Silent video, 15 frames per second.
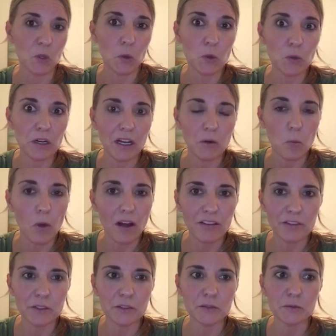whole grain
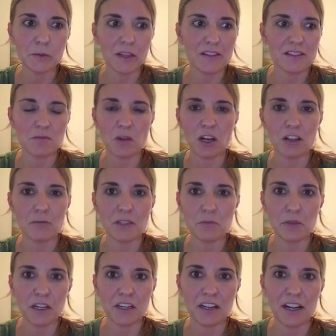waffle with some
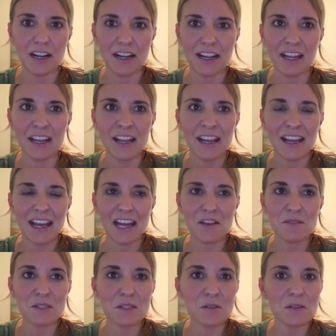almond butter on it. And
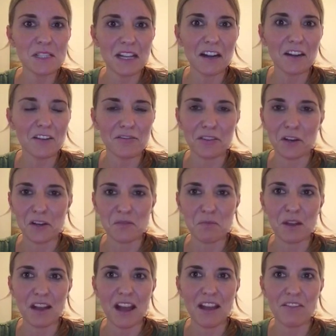I was so scared at
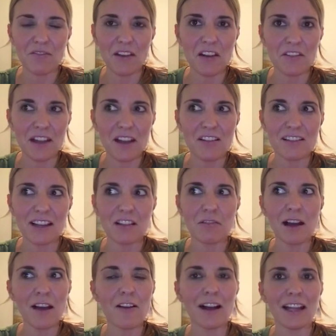first, but I found out like,
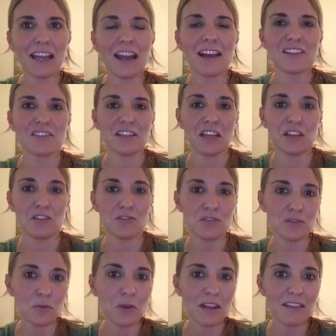wow, I can actually
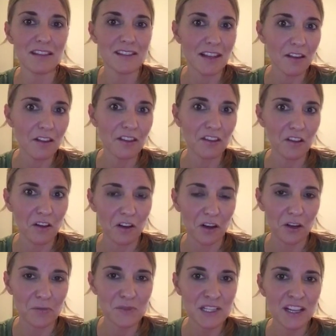enjoy these healthy
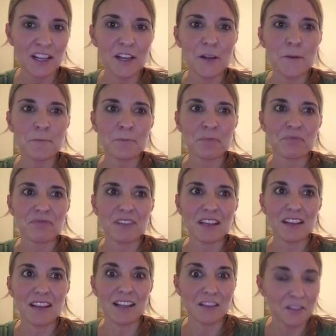carbs
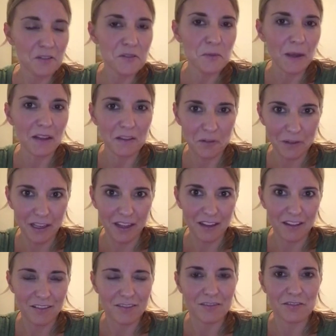and lose weight doing
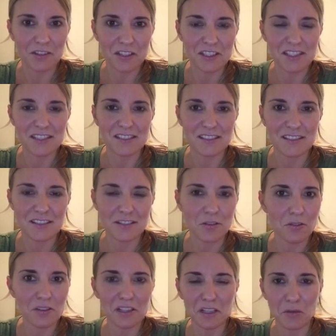it versus
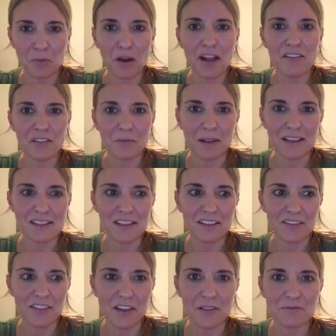totally depriving
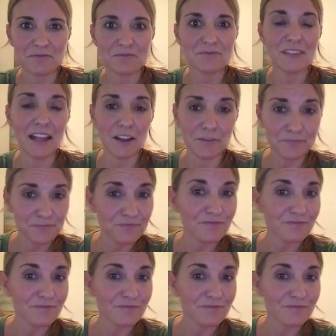myself of them. Now,